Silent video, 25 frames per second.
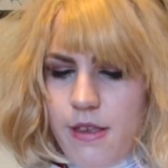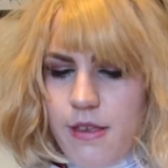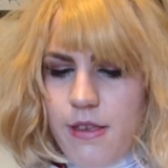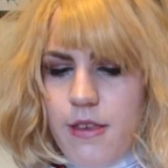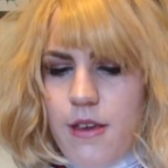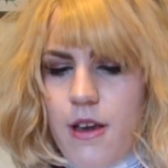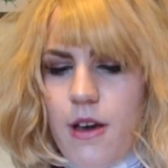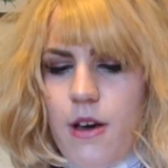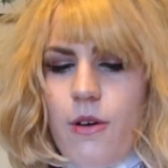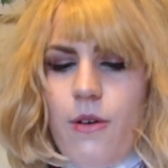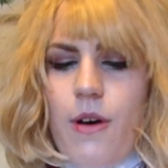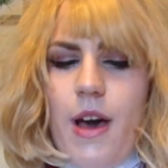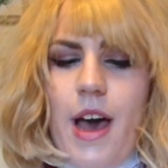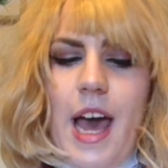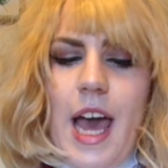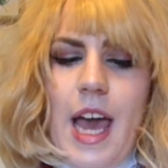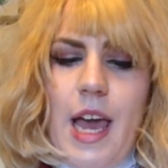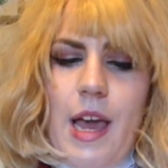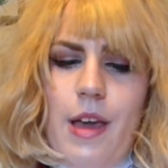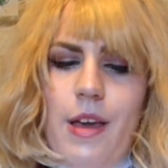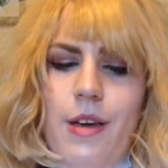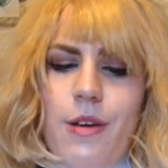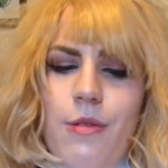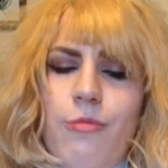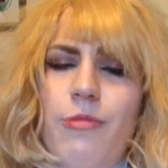So
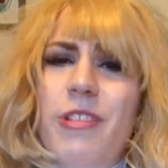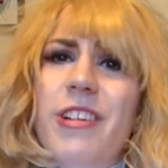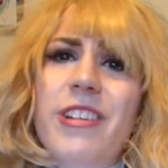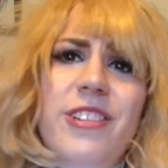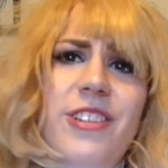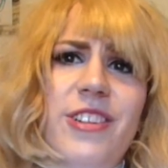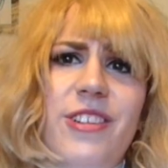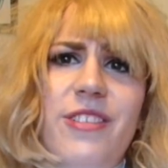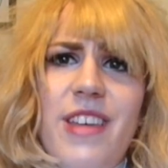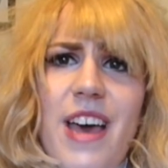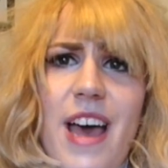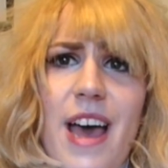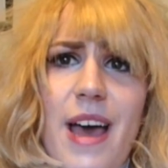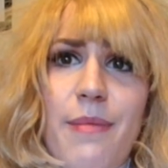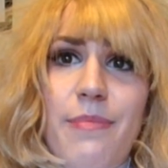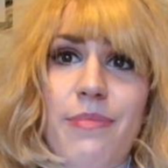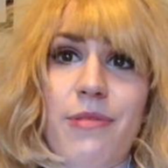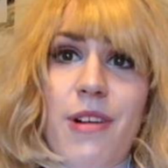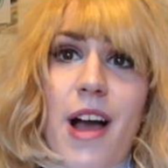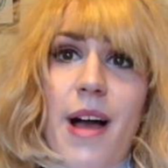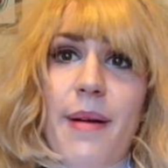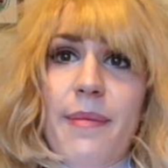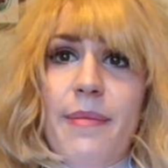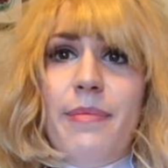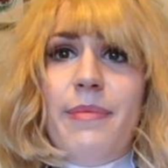I will do that
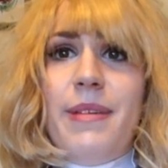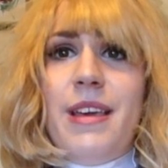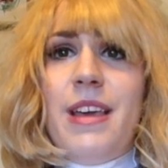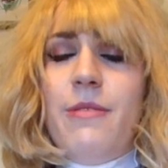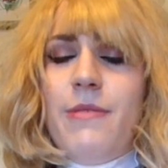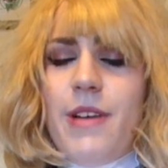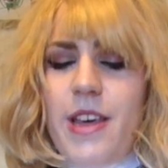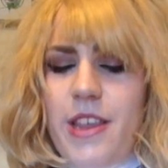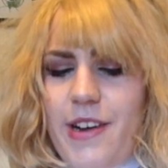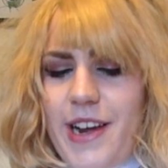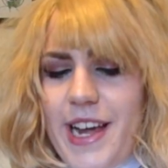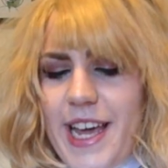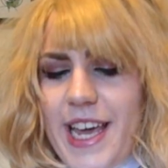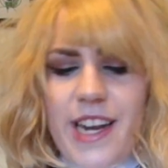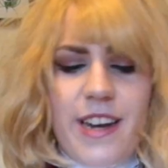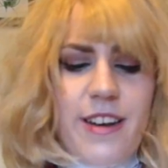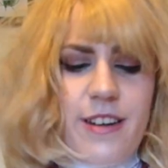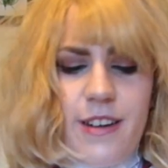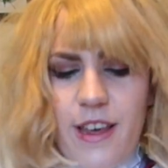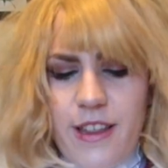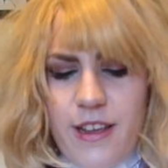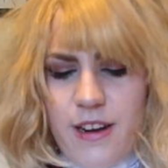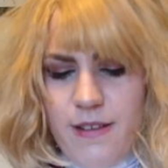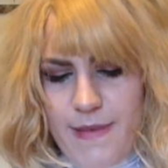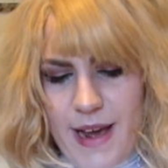probably, whether I get
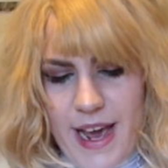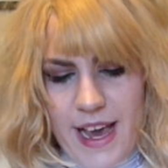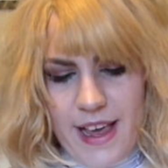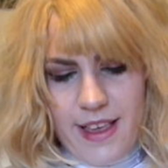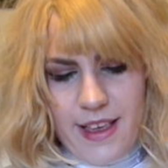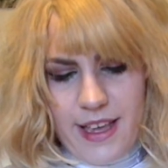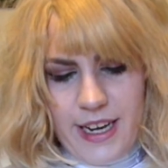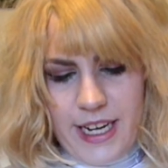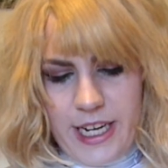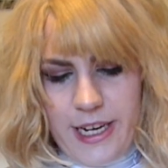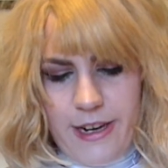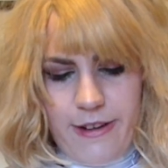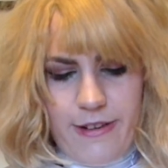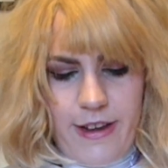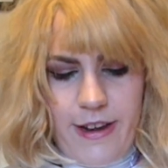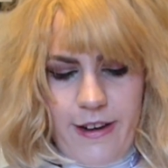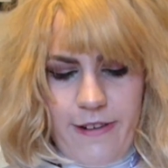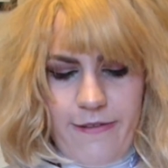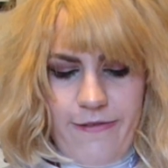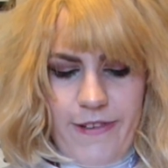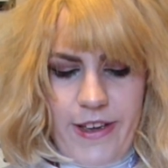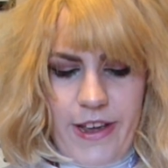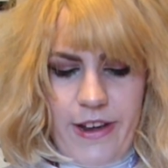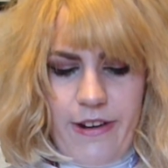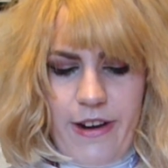another mask and do it or
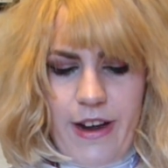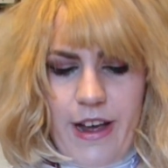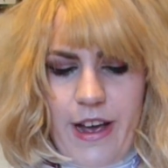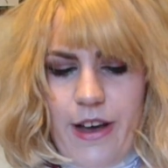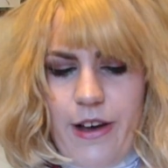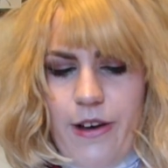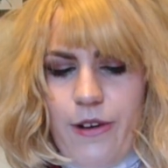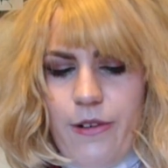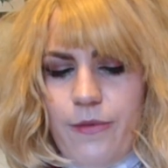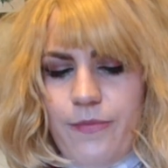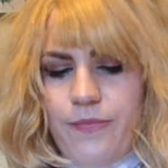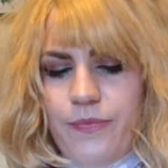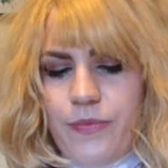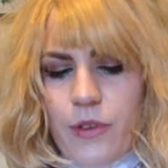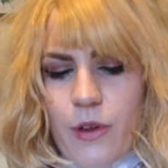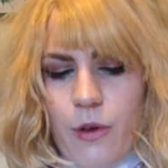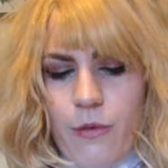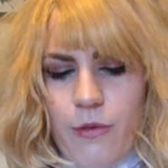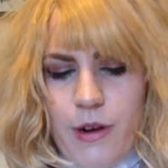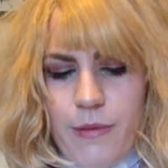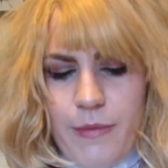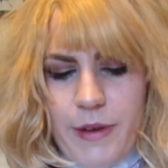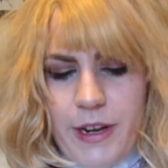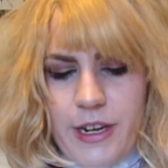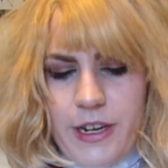figure out
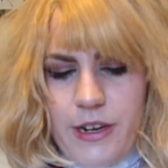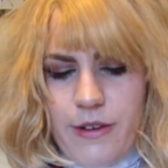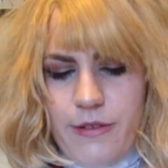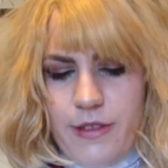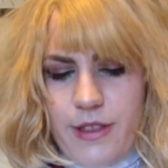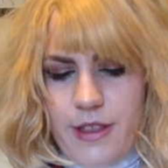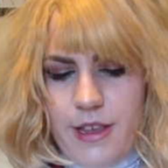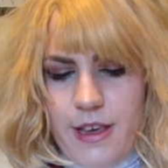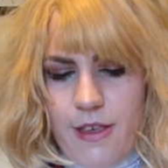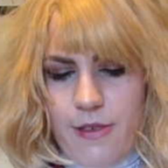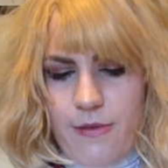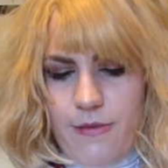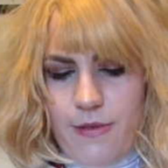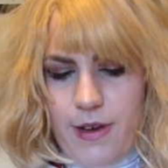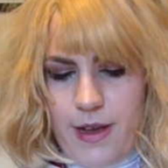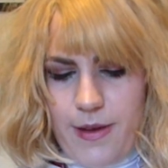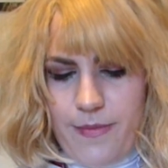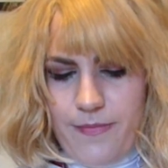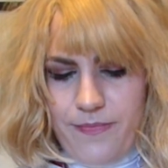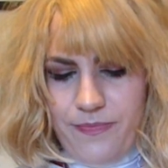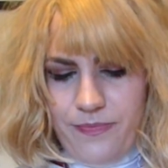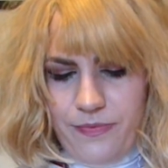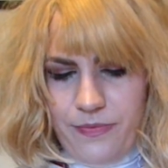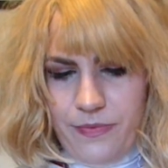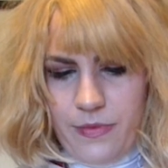what I'm going to do with this
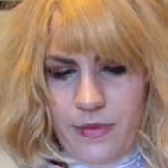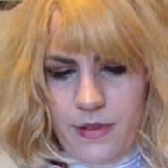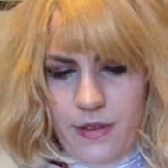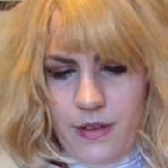one.